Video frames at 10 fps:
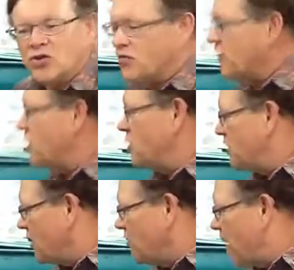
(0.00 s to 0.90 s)
those
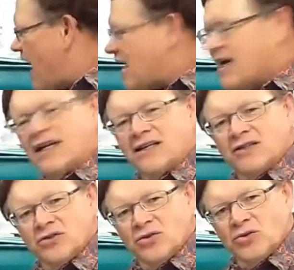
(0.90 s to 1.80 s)
fish back
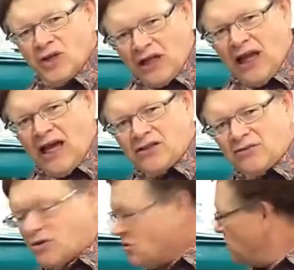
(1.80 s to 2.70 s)
into the
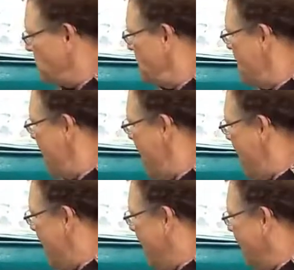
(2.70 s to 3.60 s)
classroom
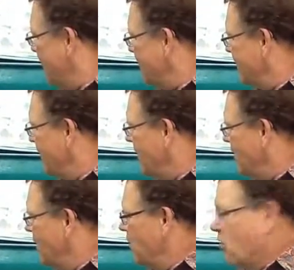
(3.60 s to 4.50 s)
and
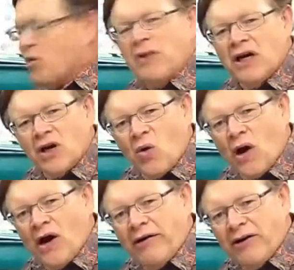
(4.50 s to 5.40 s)
put them in an
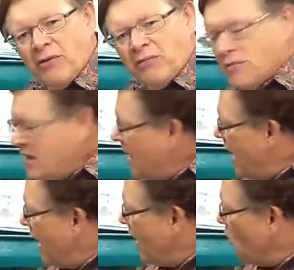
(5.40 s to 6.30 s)
aquarium
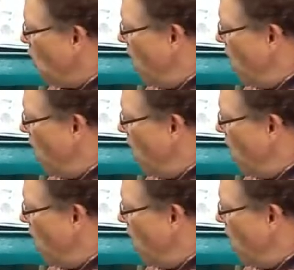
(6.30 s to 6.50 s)
and